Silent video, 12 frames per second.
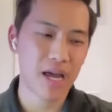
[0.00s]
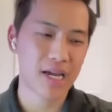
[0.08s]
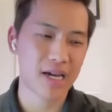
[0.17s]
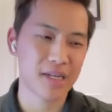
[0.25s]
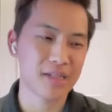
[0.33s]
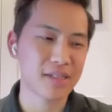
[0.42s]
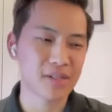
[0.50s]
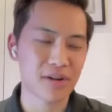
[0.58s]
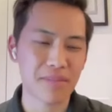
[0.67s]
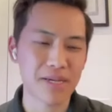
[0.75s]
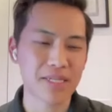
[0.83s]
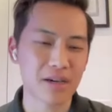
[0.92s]
I kind of
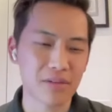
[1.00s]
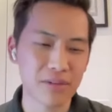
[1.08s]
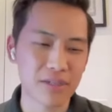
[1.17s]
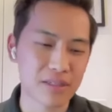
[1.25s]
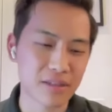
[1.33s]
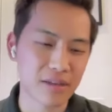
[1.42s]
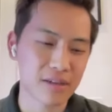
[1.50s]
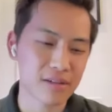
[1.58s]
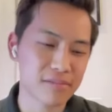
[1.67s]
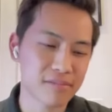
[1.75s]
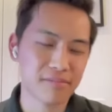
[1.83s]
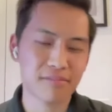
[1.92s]
describe myself as like
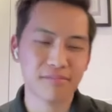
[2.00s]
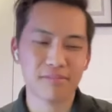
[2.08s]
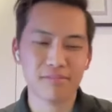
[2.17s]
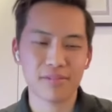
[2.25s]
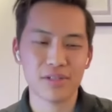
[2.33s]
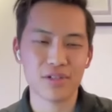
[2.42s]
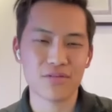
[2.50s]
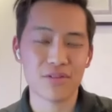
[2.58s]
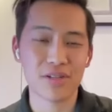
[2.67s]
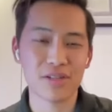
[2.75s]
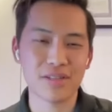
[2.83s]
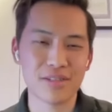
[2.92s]

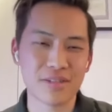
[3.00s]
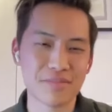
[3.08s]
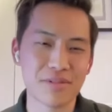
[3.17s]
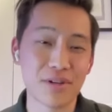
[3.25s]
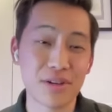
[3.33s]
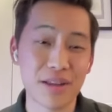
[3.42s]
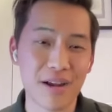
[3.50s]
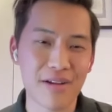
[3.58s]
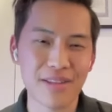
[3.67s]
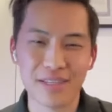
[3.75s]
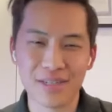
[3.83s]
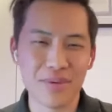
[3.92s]
introverted in some certain
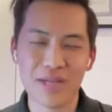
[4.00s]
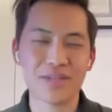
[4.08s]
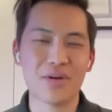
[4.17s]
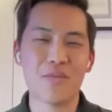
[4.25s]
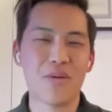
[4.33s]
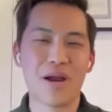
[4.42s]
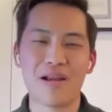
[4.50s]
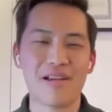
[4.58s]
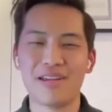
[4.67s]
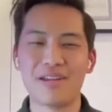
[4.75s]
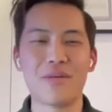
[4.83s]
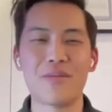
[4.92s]
areas. Like depends on
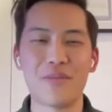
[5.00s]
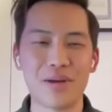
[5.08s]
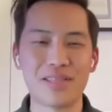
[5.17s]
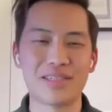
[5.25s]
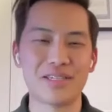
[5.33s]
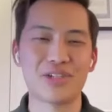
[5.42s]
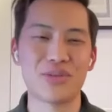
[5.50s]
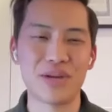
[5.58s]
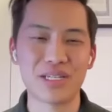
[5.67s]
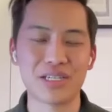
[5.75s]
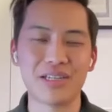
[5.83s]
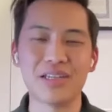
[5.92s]
where, what
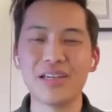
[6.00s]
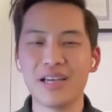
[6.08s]
situation. Me